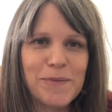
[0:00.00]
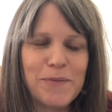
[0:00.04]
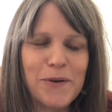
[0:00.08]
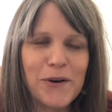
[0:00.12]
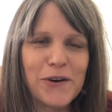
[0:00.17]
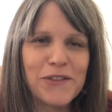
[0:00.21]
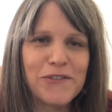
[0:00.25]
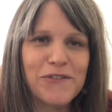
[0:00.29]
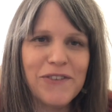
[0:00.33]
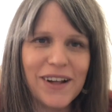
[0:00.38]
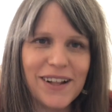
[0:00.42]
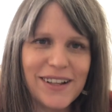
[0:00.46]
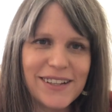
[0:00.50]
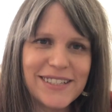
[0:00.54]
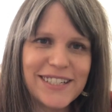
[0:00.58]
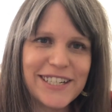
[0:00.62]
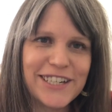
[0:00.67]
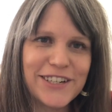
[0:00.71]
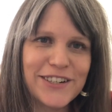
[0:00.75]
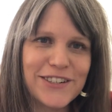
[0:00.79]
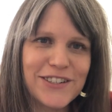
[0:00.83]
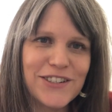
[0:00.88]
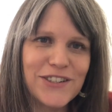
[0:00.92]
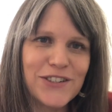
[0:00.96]
both
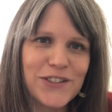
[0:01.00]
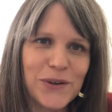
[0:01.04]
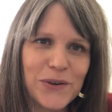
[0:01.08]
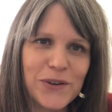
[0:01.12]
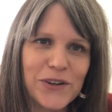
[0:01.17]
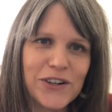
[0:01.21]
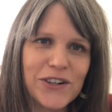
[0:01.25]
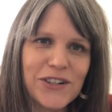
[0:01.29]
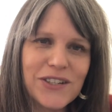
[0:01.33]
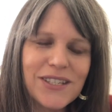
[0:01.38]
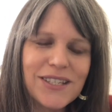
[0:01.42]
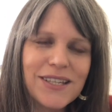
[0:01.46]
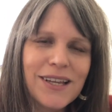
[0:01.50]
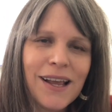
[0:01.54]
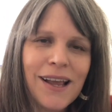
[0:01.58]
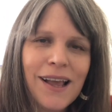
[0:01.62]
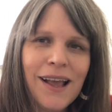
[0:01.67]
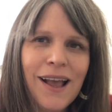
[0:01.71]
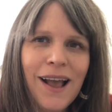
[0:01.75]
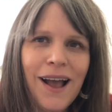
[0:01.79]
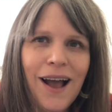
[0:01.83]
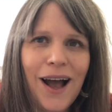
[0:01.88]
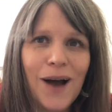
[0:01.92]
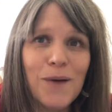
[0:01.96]
volunteers and donors,
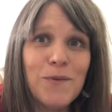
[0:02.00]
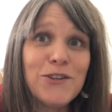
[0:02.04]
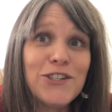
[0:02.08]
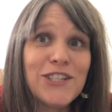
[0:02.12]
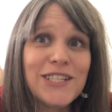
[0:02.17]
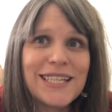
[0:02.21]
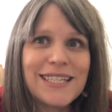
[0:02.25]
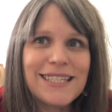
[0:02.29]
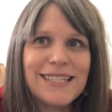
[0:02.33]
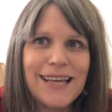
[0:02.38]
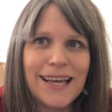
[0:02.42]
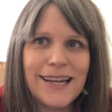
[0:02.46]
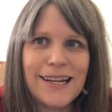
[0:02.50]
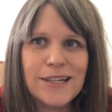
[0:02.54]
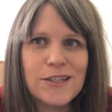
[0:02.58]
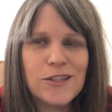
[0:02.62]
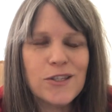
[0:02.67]
which is exciting.